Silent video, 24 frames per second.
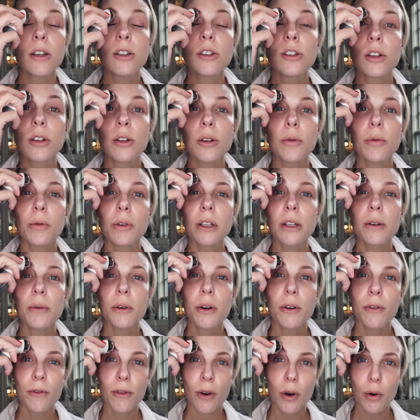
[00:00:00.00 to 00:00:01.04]
So you really
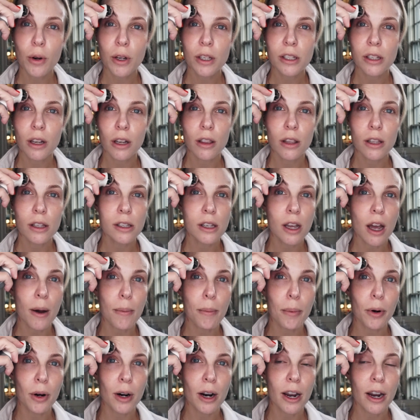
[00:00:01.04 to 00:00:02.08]
want to focus on this
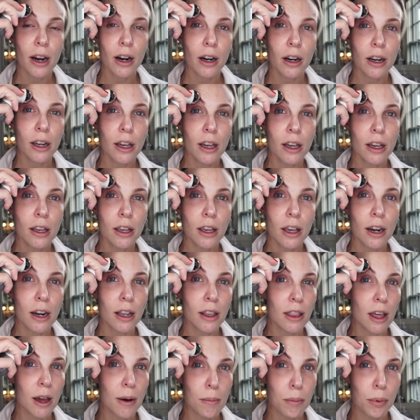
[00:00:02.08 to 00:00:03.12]
upper area,
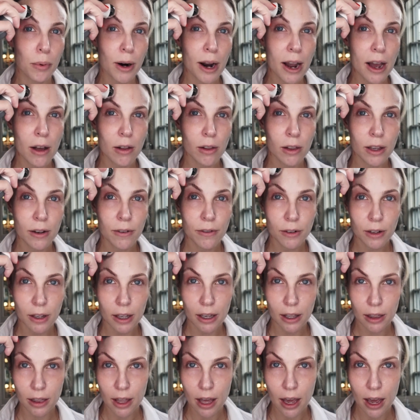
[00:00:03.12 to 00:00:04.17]
getting that brow lift
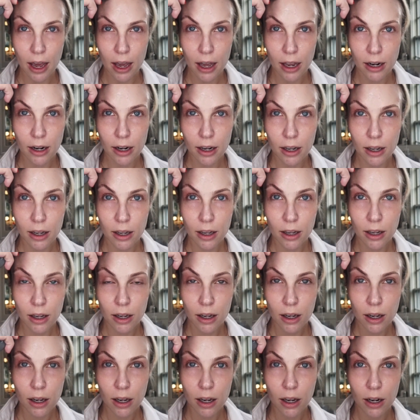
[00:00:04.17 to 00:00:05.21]
like that.
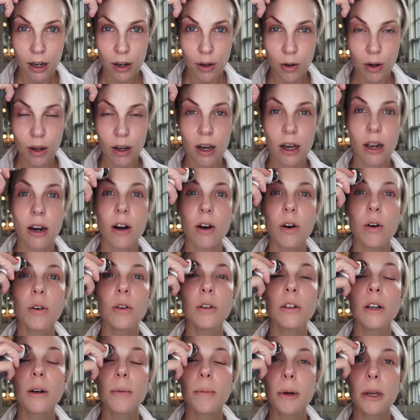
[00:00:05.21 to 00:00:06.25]
You can kind of
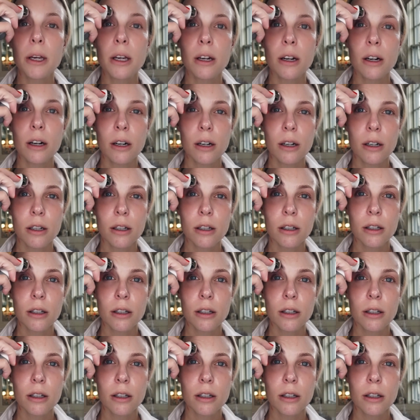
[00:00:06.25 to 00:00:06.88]
hold up here.